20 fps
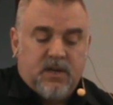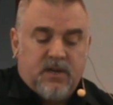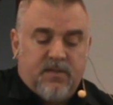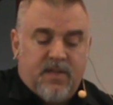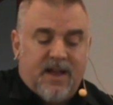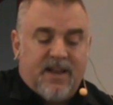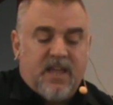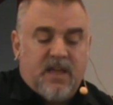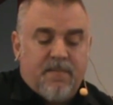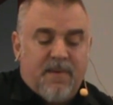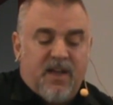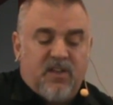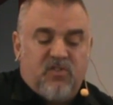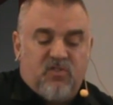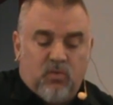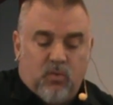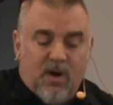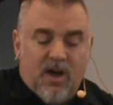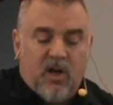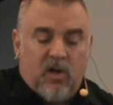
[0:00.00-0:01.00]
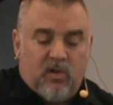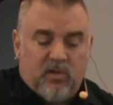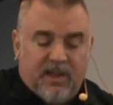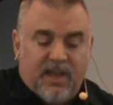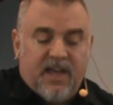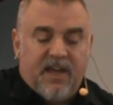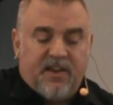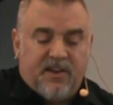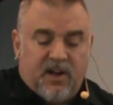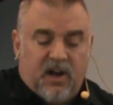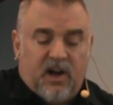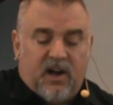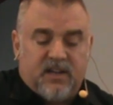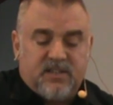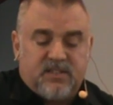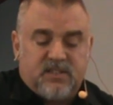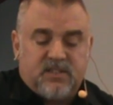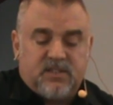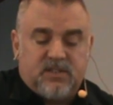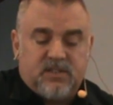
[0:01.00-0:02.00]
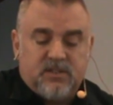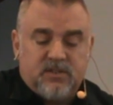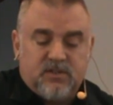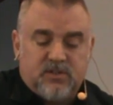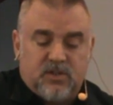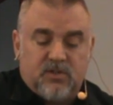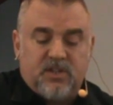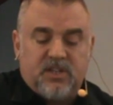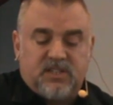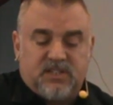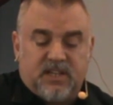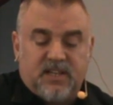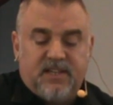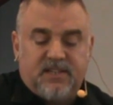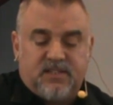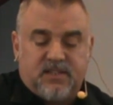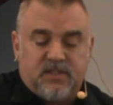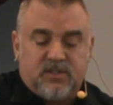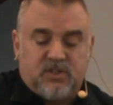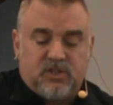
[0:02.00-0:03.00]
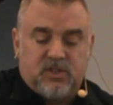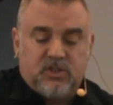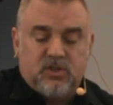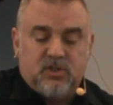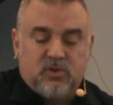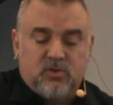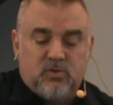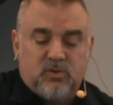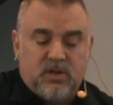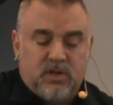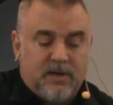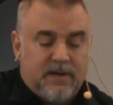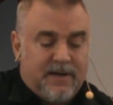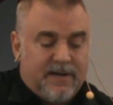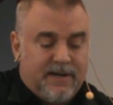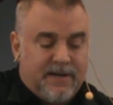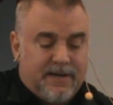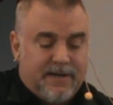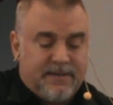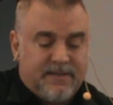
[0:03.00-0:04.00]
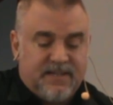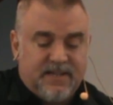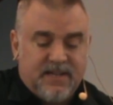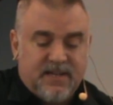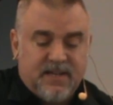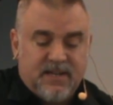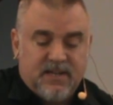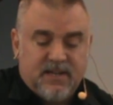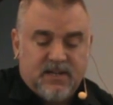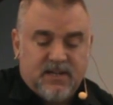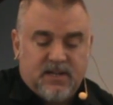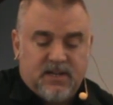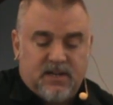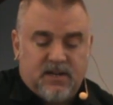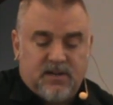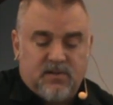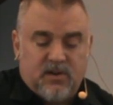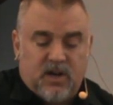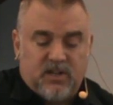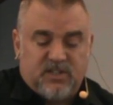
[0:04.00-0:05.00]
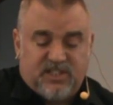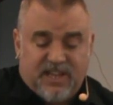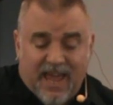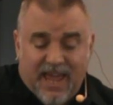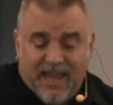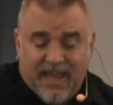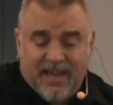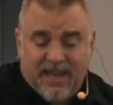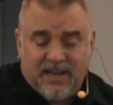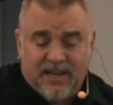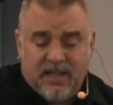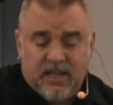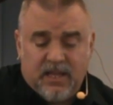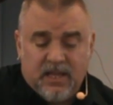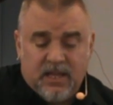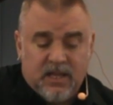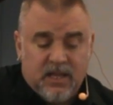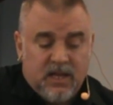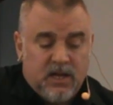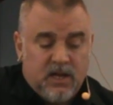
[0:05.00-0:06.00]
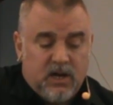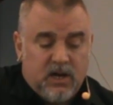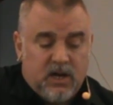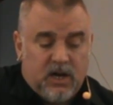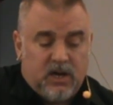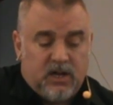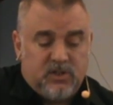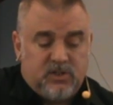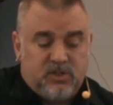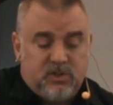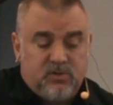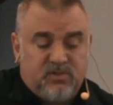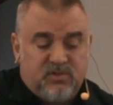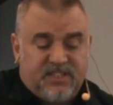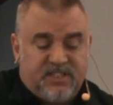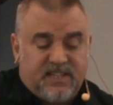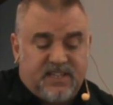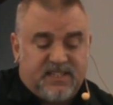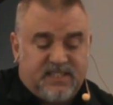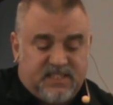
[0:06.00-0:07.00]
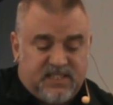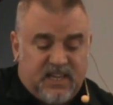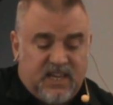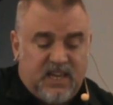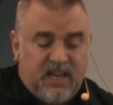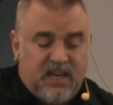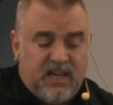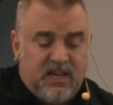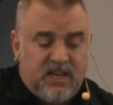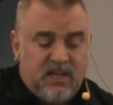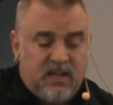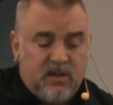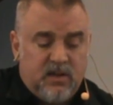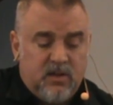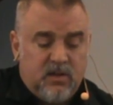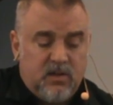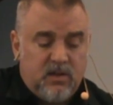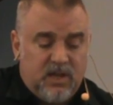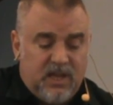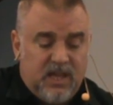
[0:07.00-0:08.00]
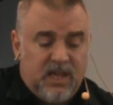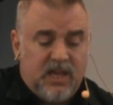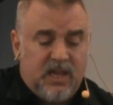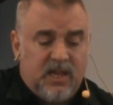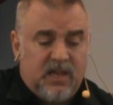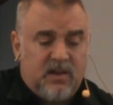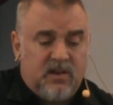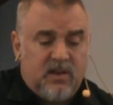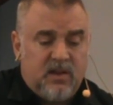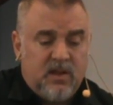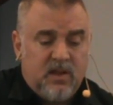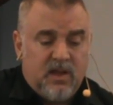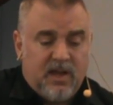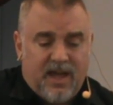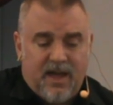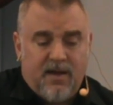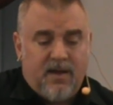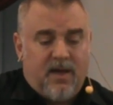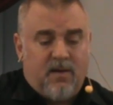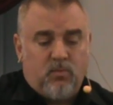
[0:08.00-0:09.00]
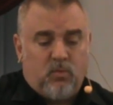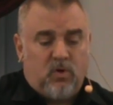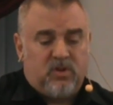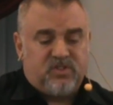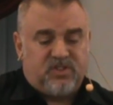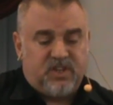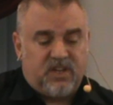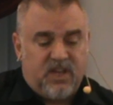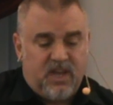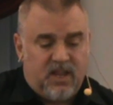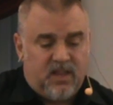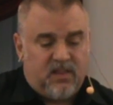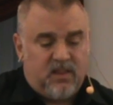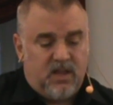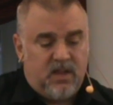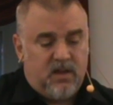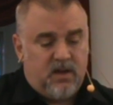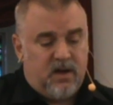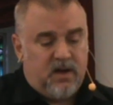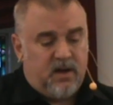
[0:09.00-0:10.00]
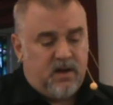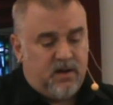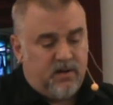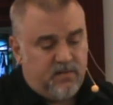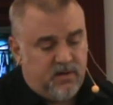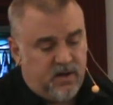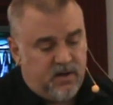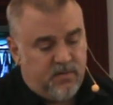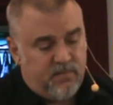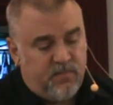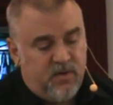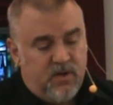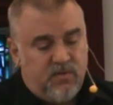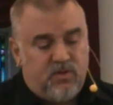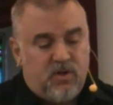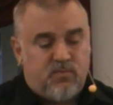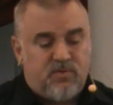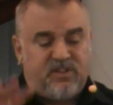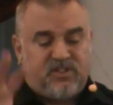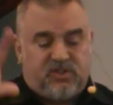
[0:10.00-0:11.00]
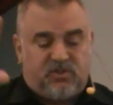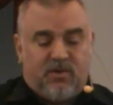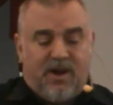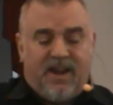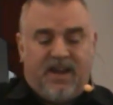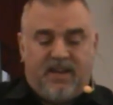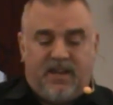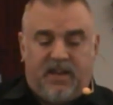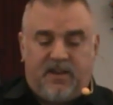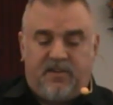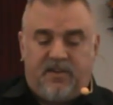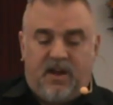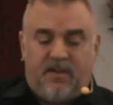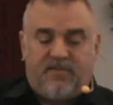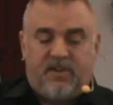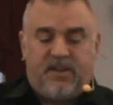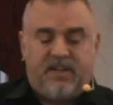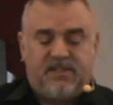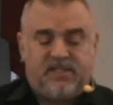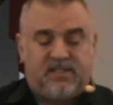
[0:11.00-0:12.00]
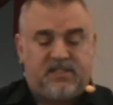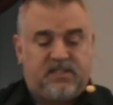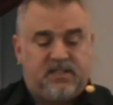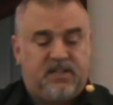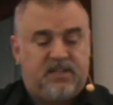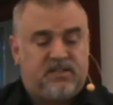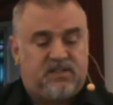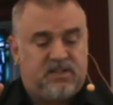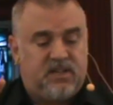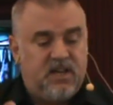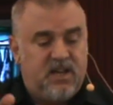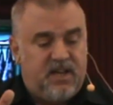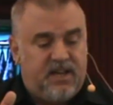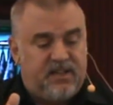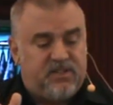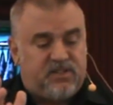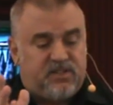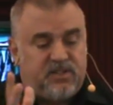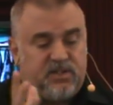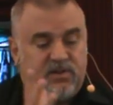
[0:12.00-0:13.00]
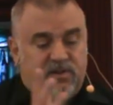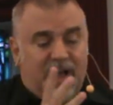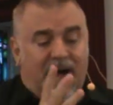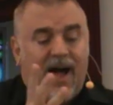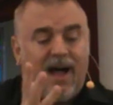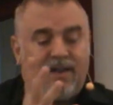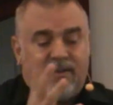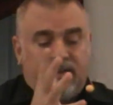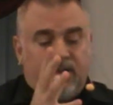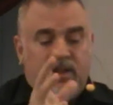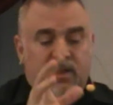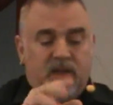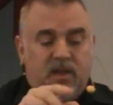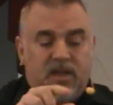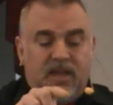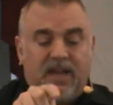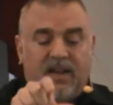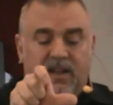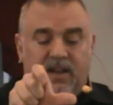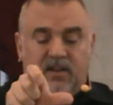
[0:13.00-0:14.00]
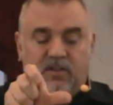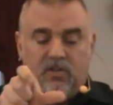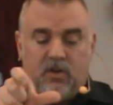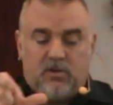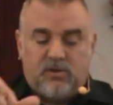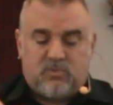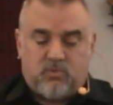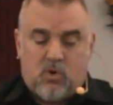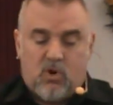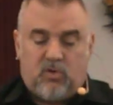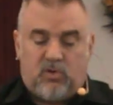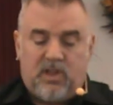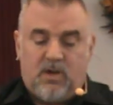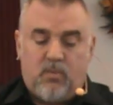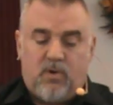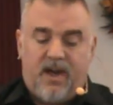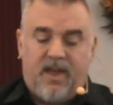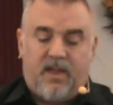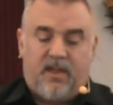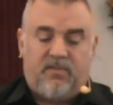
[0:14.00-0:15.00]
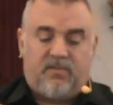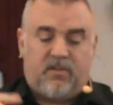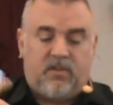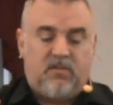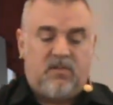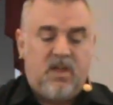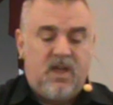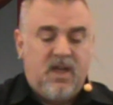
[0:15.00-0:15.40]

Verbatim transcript: that he may dwell in us. So this leads us to uh, uh, attain, uh, to succeed in, and, and once again, the, uh, uh, the restraint end of it is, is, is to not get into those worldly ways. And,